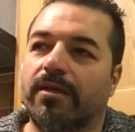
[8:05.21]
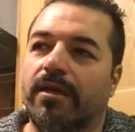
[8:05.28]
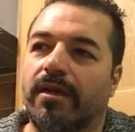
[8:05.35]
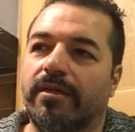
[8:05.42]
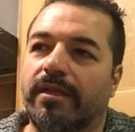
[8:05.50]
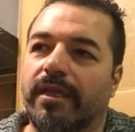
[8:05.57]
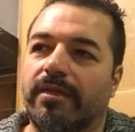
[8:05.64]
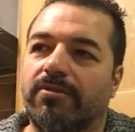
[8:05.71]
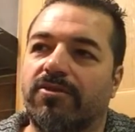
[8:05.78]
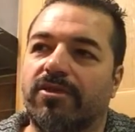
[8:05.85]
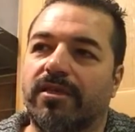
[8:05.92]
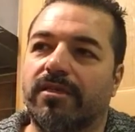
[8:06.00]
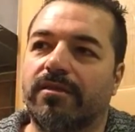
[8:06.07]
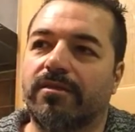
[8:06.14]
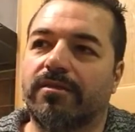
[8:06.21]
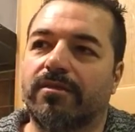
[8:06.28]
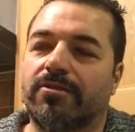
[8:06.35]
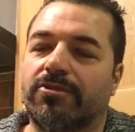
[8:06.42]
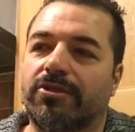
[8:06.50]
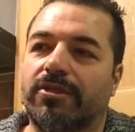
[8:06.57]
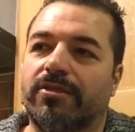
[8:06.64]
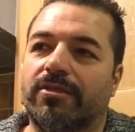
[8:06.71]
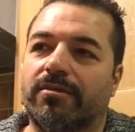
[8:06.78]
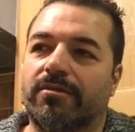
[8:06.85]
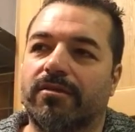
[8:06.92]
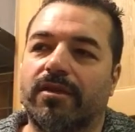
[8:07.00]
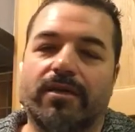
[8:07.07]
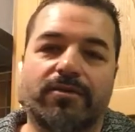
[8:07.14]
and then sitting sitting
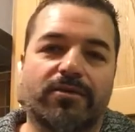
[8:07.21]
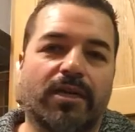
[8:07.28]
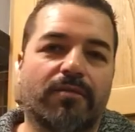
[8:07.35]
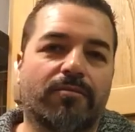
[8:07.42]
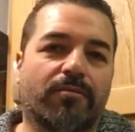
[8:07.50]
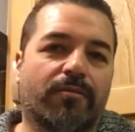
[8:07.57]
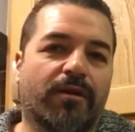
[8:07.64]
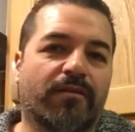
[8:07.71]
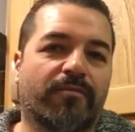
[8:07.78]
on at a table where